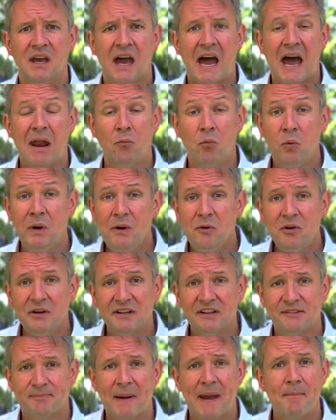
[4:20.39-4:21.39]
And we would
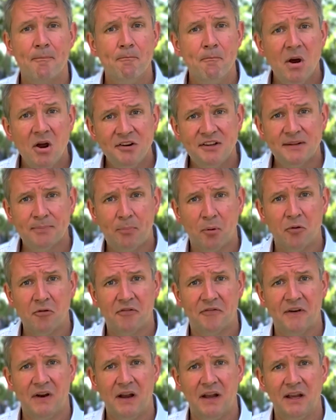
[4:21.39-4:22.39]
expect most
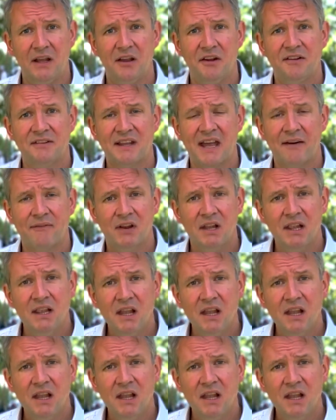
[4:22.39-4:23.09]
portfolios to have a